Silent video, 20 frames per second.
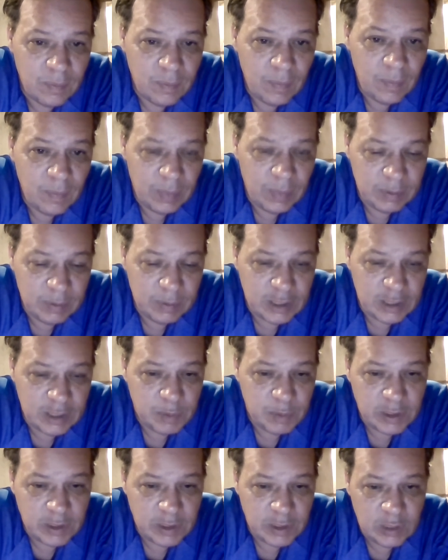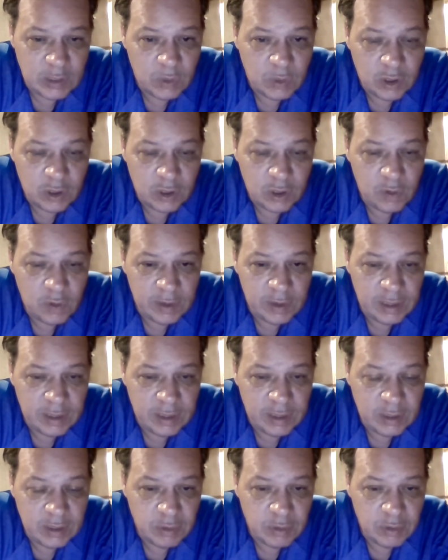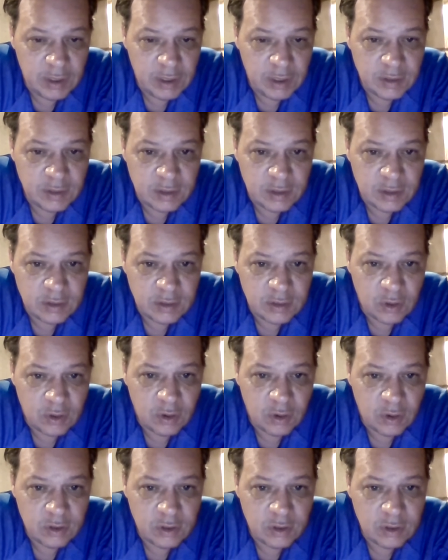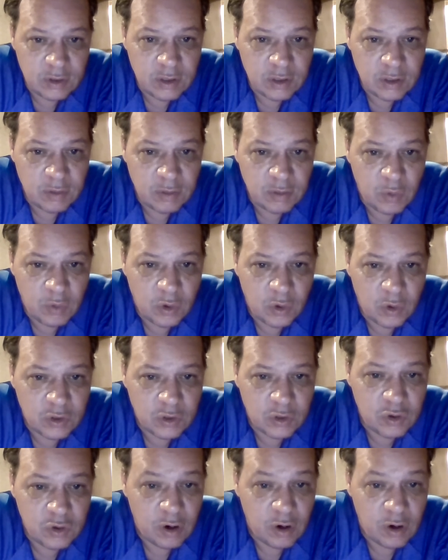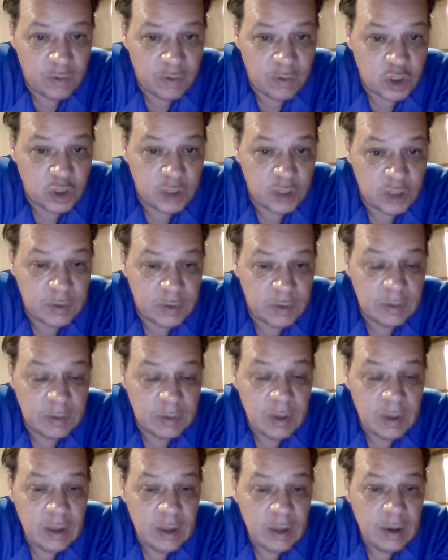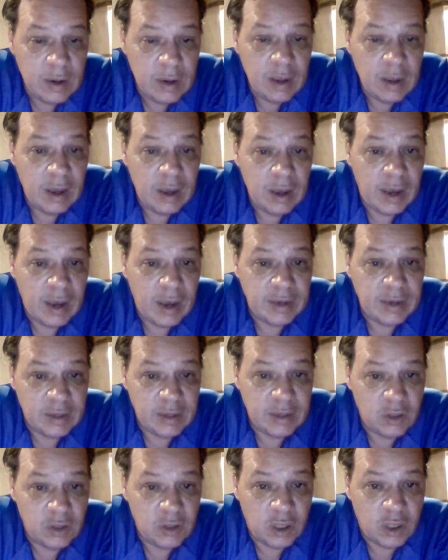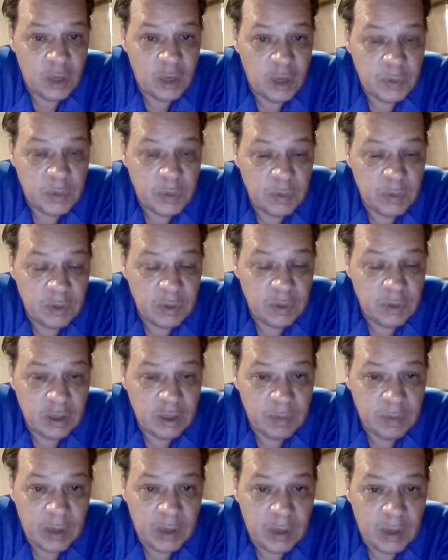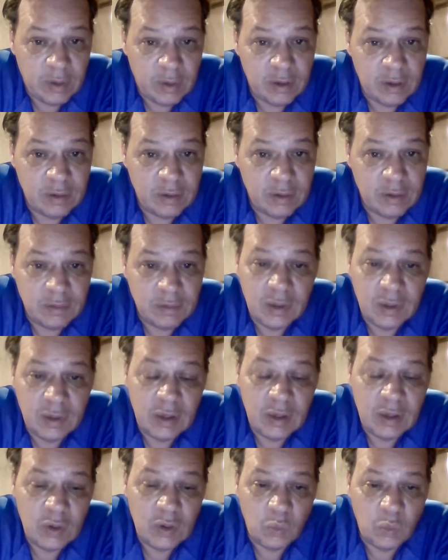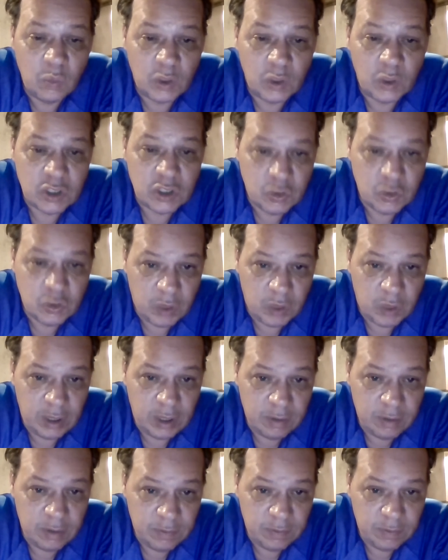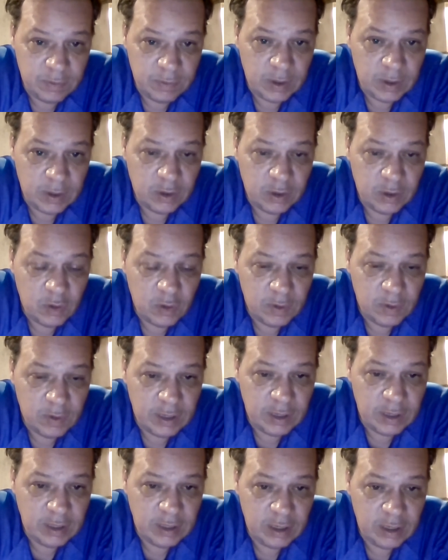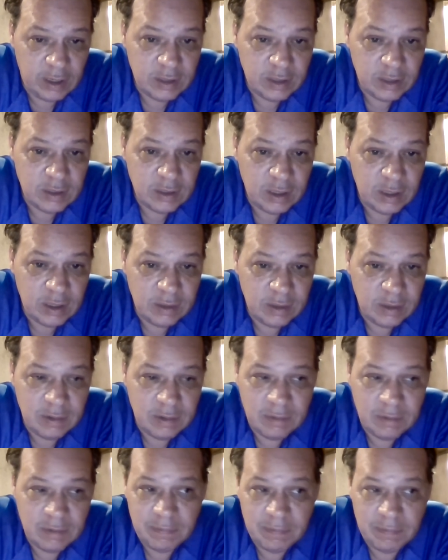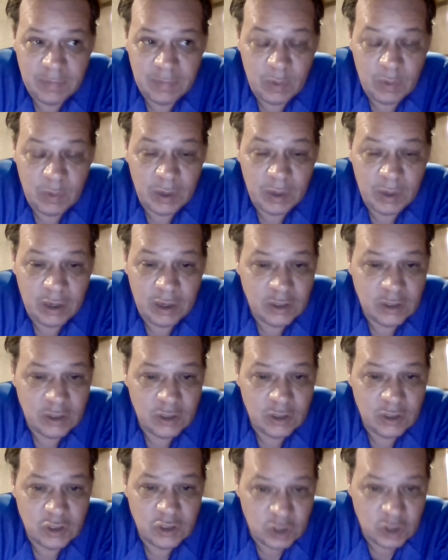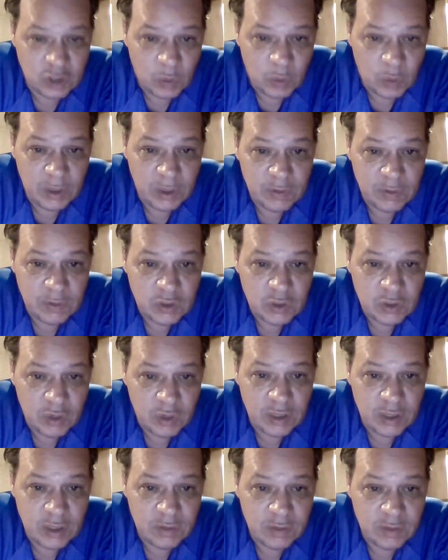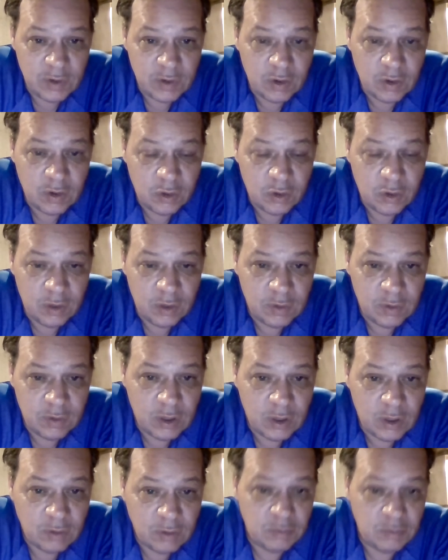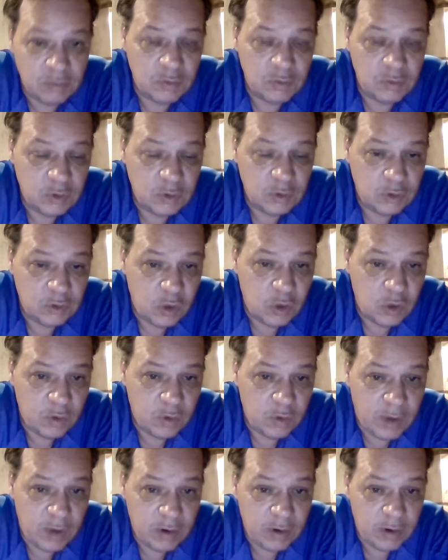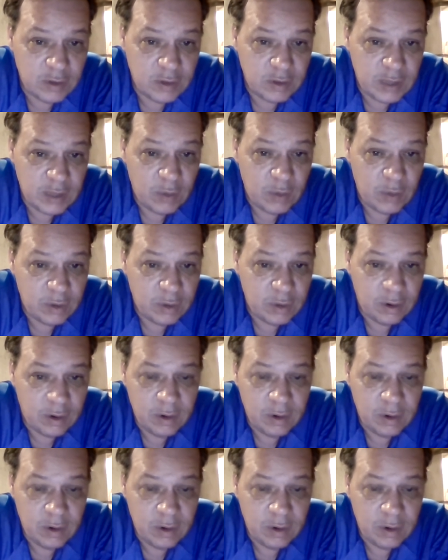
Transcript: Because that's basically what COVID-19 really is, is SARS, just a more stronger version of it. I did look up the, about the what strain of uh, COVID-19 is, and oh my gosh, there's so many different strains of a, uh, of a uh, coronavirus out there.